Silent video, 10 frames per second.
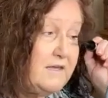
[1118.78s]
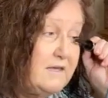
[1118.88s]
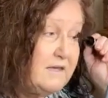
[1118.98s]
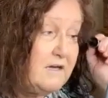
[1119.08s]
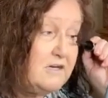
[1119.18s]

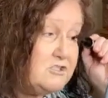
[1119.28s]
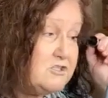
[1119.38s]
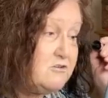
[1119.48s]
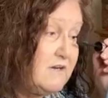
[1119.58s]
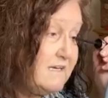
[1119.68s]

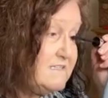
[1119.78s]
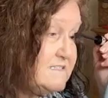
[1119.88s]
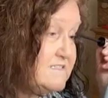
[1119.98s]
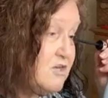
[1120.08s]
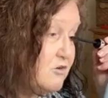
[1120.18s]
The two
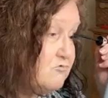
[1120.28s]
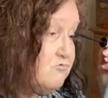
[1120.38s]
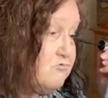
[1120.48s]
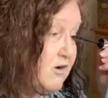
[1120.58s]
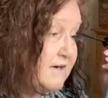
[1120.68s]
ladies that are
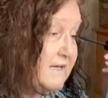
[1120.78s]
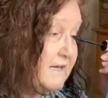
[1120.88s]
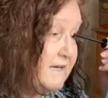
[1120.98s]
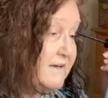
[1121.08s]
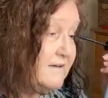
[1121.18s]

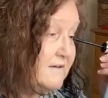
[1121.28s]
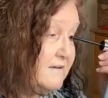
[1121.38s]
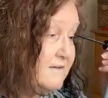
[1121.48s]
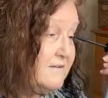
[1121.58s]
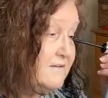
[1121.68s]
running
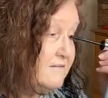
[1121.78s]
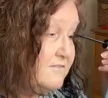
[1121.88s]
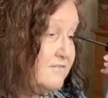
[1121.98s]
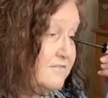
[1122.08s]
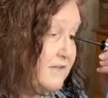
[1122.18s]
it,
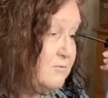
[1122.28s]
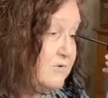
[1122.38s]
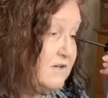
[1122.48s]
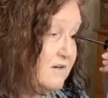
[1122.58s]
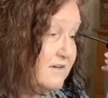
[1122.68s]
they
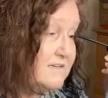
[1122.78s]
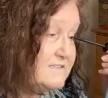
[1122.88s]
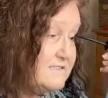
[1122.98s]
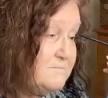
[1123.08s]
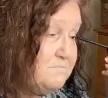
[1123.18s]
would
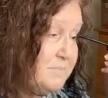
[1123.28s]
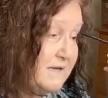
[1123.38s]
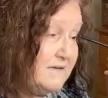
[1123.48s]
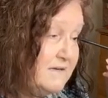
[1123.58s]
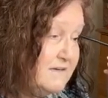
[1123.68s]
like us in
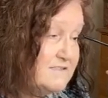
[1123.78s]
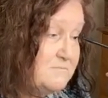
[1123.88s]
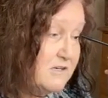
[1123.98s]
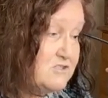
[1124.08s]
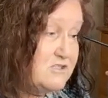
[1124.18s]
pink
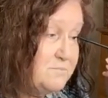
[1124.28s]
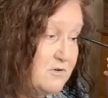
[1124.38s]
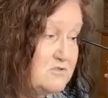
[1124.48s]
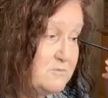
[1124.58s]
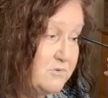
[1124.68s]
as much as
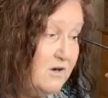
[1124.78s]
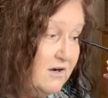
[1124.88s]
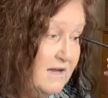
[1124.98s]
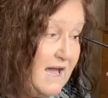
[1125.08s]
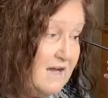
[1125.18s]

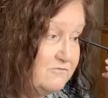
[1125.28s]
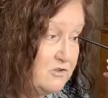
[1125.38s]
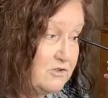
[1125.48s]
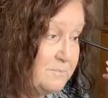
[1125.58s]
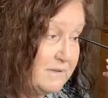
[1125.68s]
possible. I
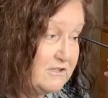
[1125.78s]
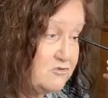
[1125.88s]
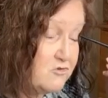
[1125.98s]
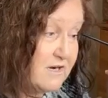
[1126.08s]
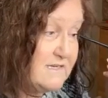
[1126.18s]
have got a
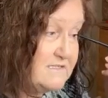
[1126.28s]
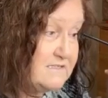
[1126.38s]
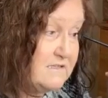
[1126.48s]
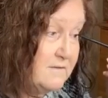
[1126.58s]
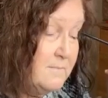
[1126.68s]
pink
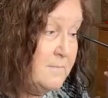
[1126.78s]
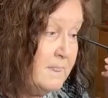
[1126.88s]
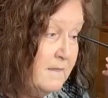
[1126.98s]
dress.